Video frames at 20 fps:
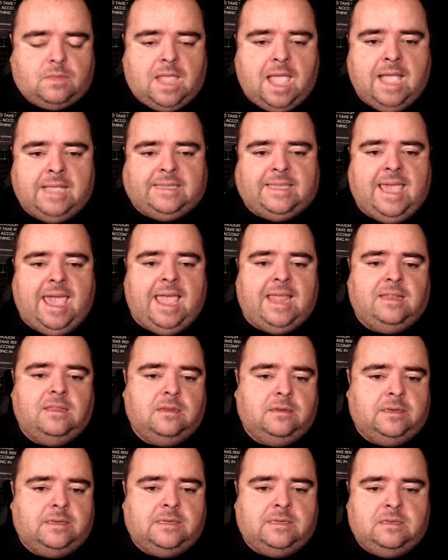
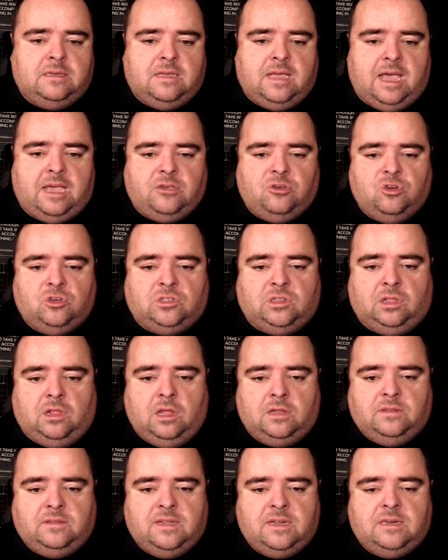Again, I use
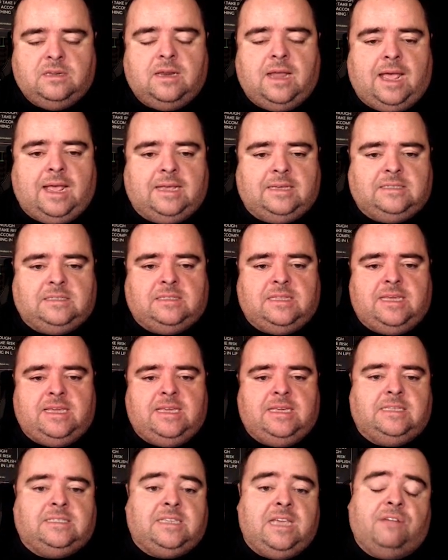London as
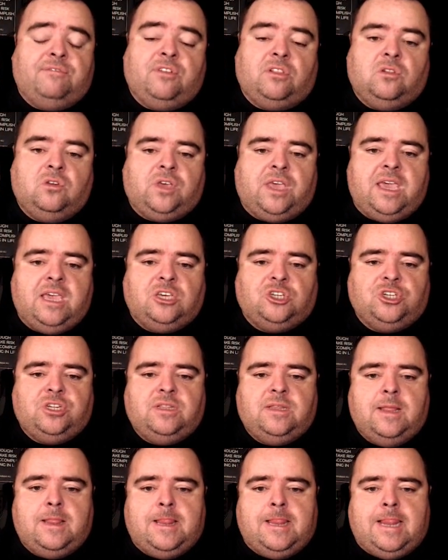the server
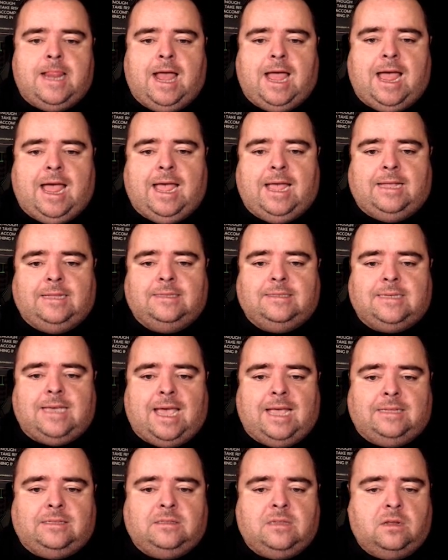location, and
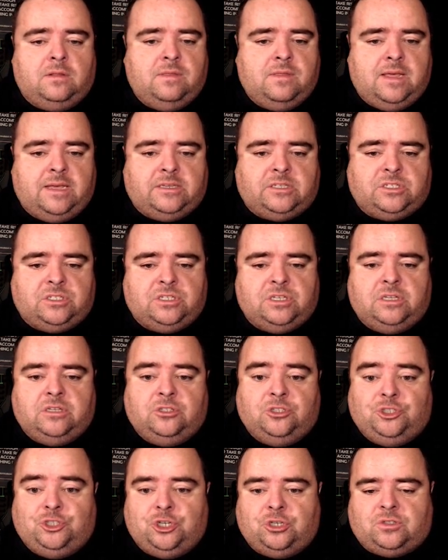I've done this
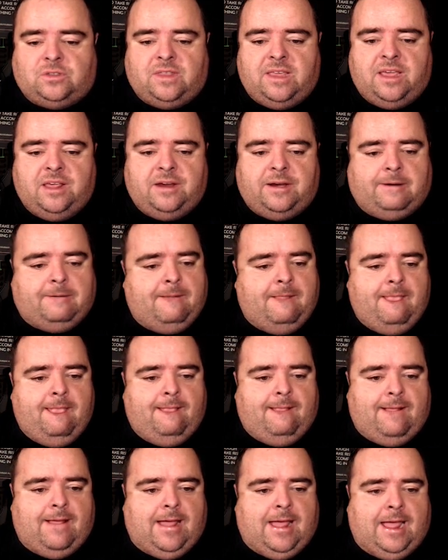just there,
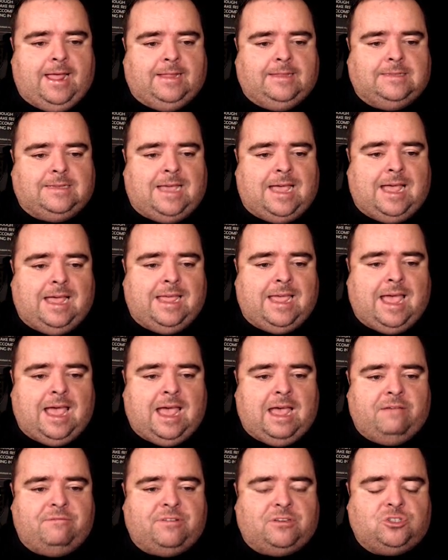and I
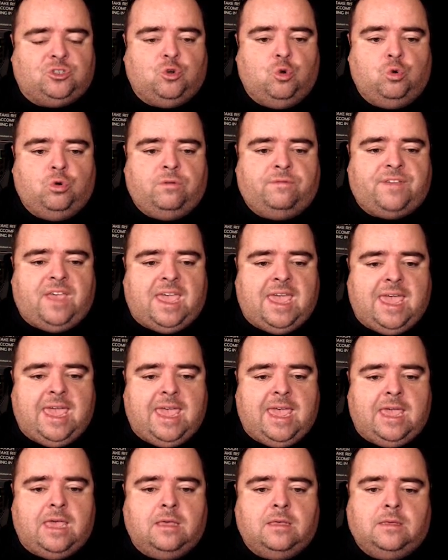have a score of
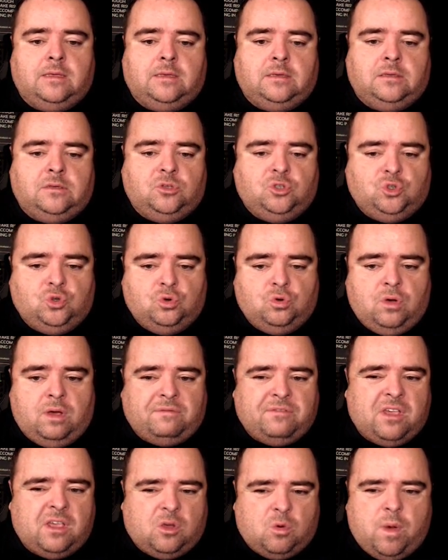A. So
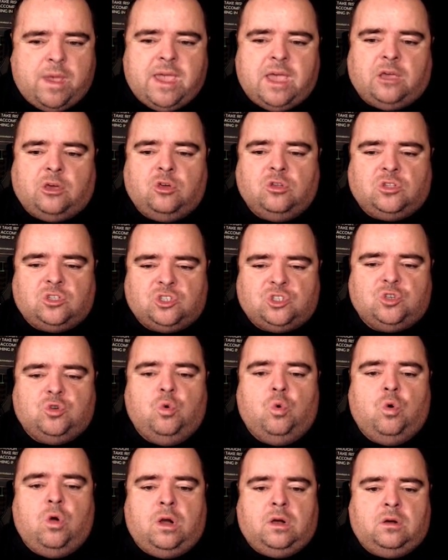I've got quite a good
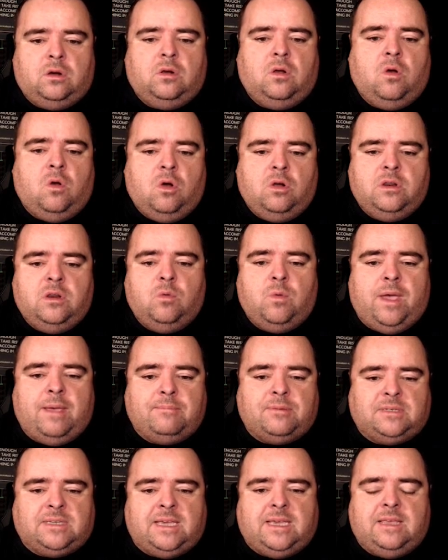score on the
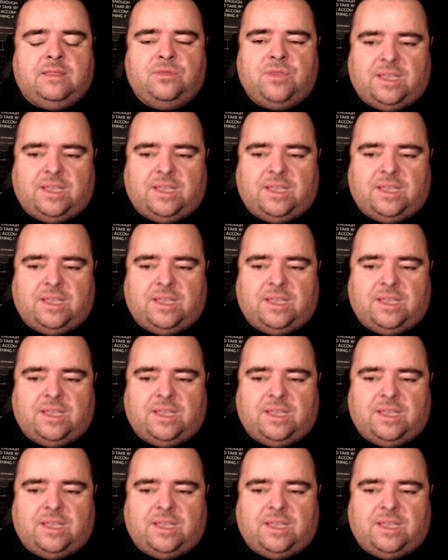website.